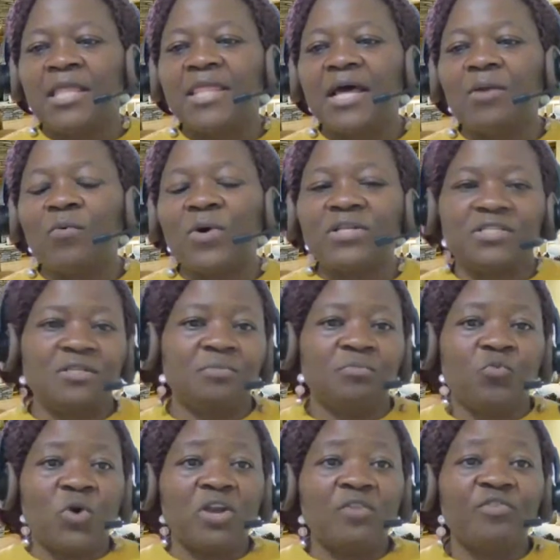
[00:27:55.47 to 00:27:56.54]
That one's
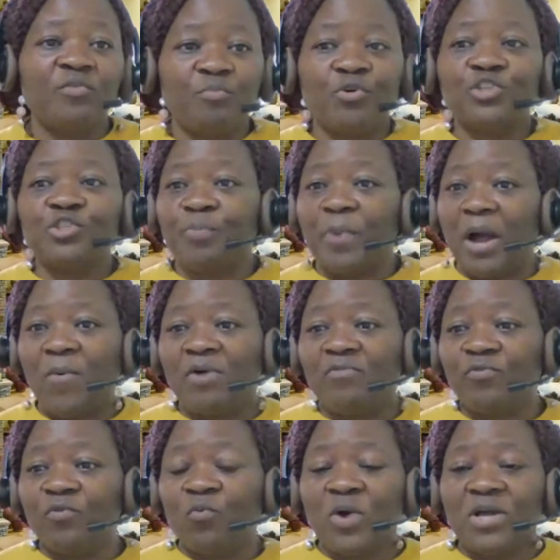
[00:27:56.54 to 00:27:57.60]
one of the most
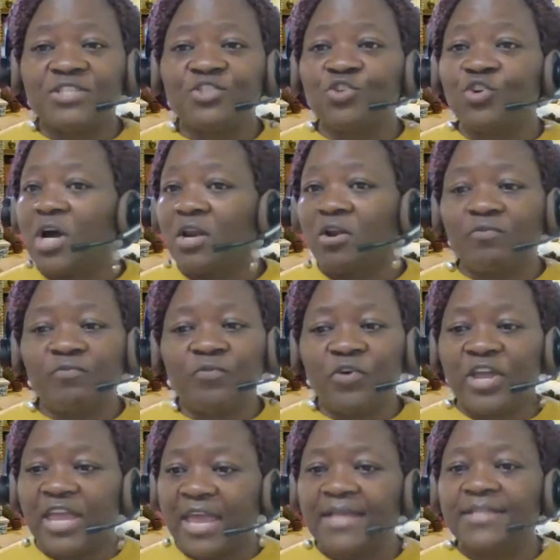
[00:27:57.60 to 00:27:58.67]
powerful ones you cannot
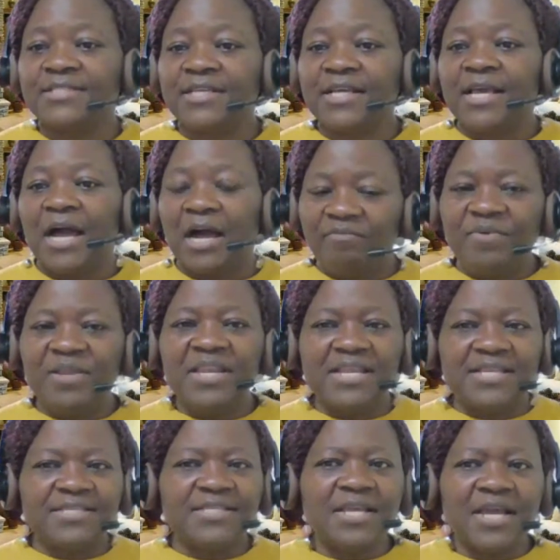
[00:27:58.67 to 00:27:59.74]
forget. I've been
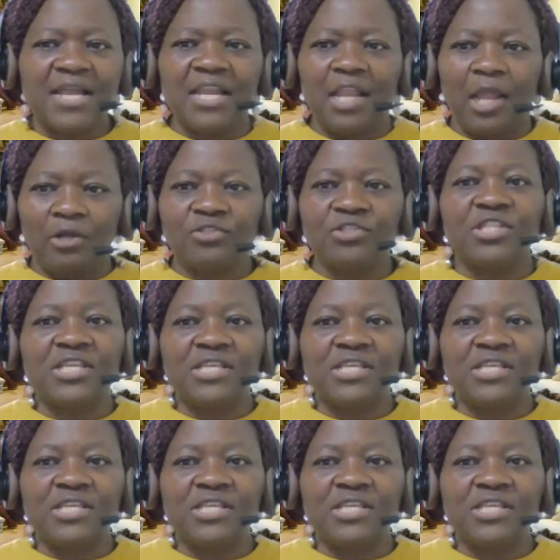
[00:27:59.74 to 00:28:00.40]
listening a lot to these